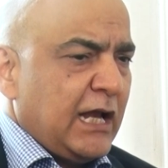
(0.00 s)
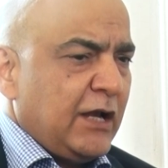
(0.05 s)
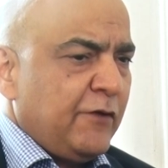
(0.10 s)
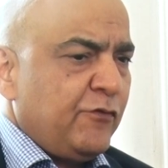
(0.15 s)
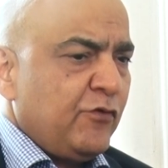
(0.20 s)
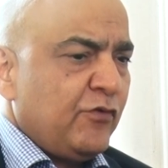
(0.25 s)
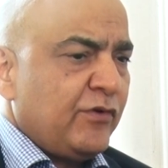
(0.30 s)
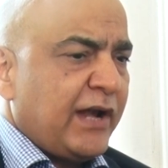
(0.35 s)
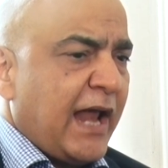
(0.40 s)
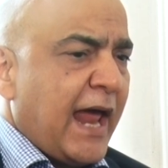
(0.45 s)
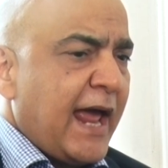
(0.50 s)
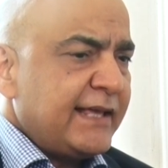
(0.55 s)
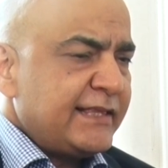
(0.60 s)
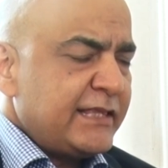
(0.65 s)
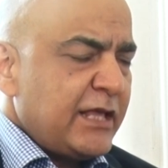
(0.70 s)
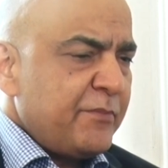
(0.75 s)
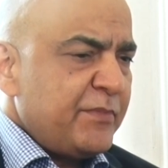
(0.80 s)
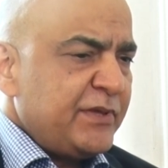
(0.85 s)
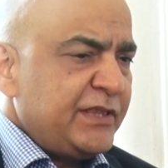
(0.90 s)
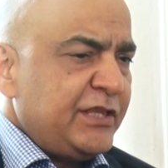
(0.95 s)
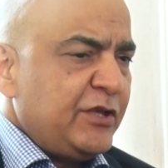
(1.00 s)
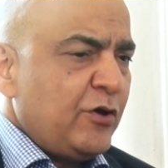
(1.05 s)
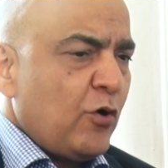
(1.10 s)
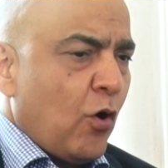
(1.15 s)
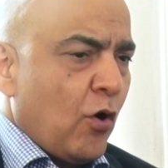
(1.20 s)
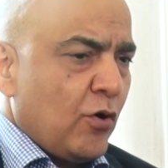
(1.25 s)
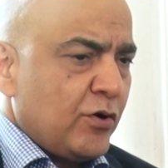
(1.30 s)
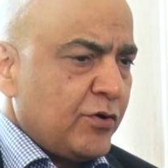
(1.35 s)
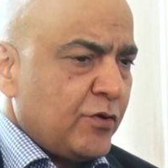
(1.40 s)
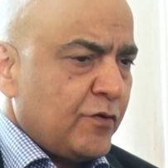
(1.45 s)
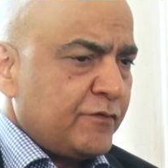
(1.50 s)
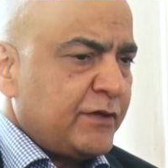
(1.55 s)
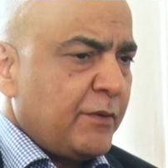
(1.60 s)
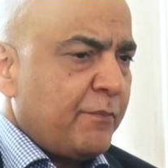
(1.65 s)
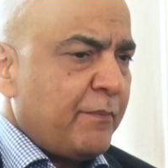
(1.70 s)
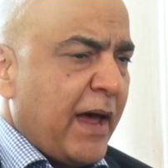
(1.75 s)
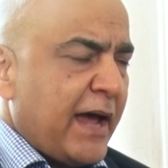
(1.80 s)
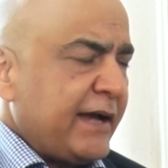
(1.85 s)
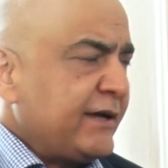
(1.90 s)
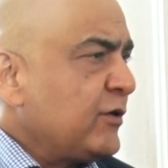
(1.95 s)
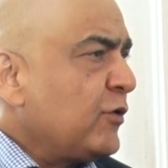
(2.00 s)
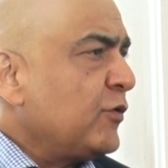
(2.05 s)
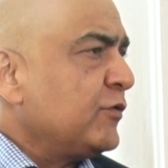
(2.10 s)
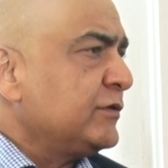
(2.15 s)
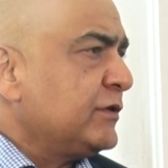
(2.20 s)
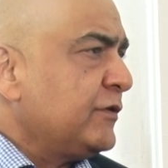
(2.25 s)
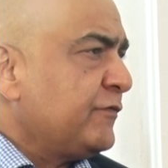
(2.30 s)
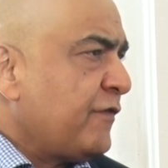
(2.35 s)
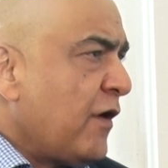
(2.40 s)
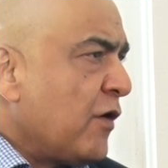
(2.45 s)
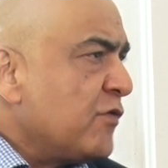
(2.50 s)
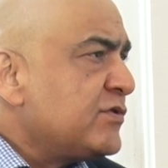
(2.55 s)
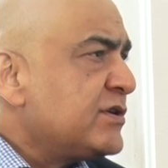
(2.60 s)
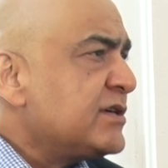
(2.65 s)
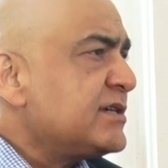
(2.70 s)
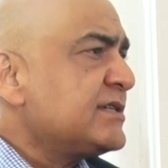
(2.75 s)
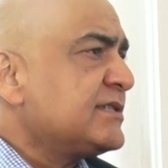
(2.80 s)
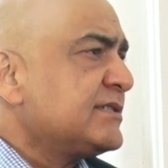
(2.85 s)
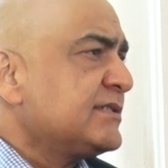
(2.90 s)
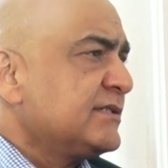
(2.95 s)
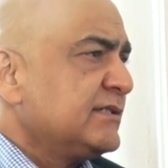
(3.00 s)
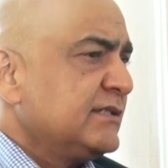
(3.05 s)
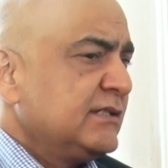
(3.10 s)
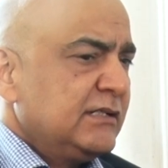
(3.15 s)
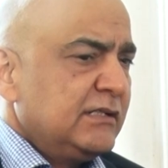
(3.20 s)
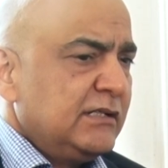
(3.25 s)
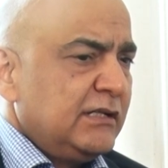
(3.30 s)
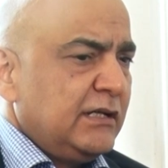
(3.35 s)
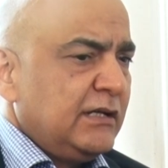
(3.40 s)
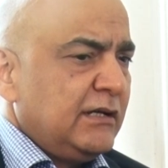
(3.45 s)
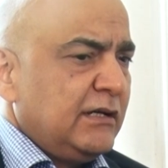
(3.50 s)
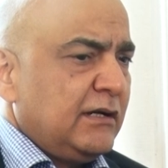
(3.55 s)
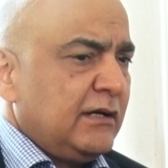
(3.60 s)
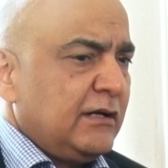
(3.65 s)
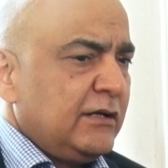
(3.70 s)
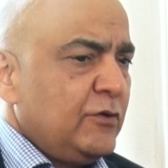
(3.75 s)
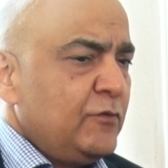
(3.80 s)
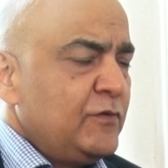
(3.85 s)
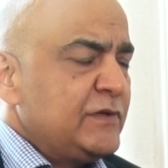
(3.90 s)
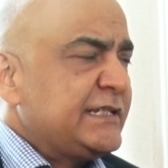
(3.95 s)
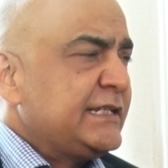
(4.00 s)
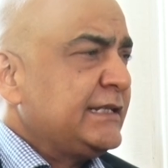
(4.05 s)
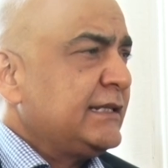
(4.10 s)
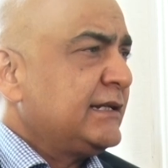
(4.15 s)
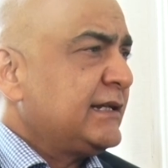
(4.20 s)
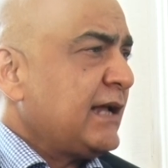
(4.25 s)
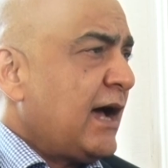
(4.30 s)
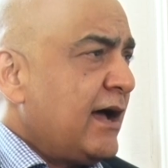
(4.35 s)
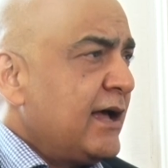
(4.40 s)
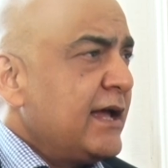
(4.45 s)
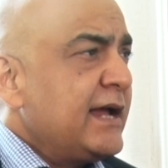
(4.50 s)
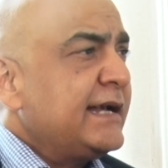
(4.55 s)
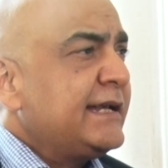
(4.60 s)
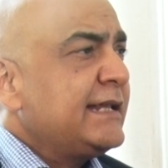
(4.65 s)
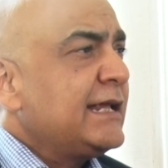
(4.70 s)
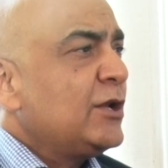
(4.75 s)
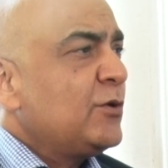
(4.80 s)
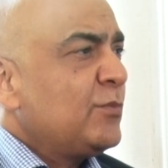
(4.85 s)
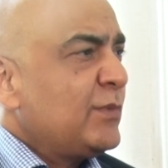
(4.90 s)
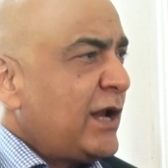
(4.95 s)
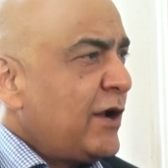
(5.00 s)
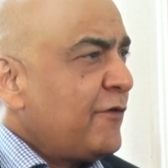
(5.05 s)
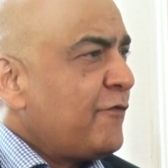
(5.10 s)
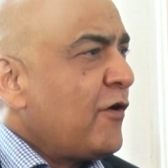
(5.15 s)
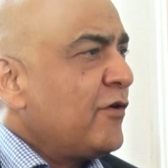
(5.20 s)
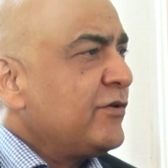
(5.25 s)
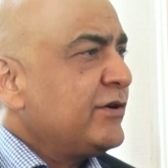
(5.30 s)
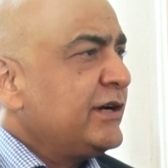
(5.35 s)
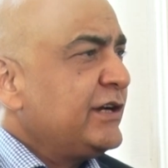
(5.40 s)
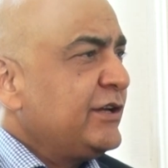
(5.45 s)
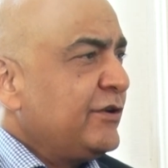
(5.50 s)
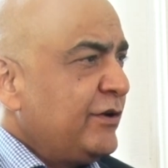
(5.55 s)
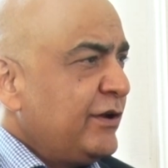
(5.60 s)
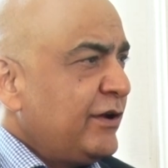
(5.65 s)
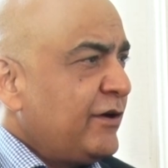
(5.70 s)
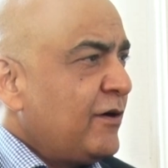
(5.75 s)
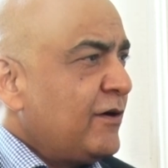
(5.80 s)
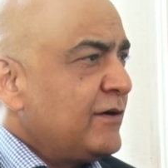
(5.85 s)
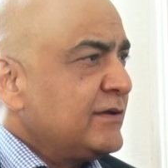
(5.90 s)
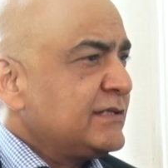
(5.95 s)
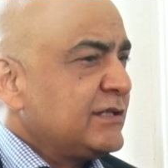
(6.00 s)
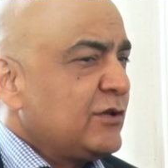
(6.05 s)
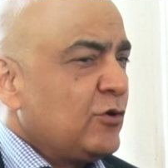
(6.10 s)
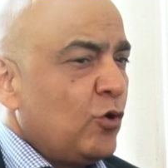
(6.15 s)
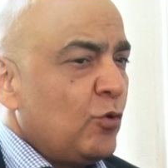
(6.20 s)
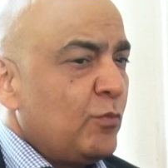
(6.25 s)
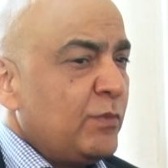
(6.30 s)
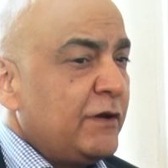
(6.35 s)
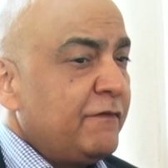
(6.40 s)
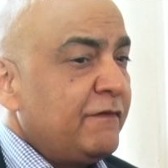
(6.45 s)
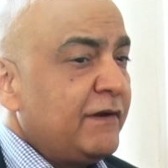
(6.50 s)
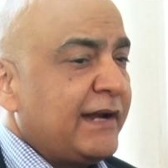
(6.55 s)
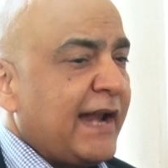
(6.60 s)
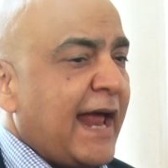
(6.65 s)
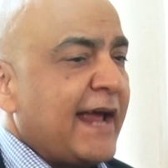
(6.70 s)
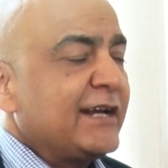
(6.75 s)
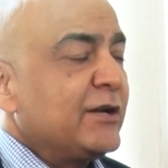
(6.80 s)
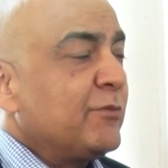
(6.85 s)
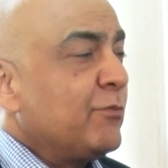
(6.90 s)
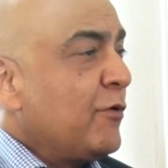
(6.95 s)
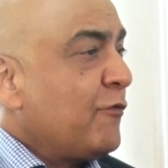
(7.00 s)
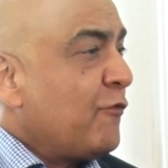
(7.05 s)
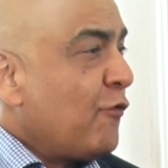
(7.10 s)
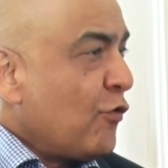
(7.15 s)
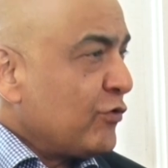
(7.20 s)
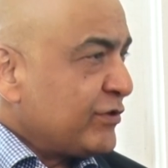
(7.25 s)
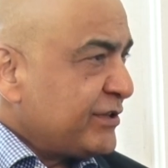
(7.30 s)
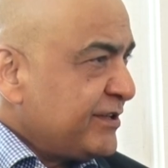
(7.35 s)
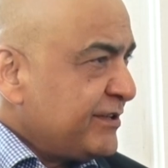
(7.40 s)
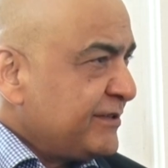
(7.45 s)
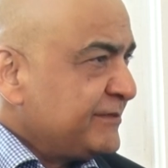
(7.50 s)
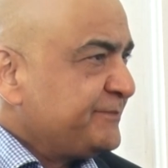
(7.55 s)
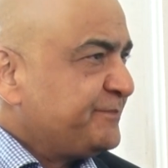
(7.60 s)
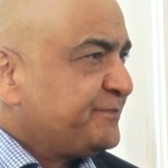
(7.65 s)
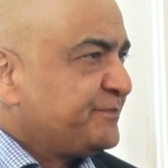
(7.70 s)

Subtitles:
And if you rank them in the order of the background of the founders, you will see that IIT alumni founded unicorns globally will rank number 4th.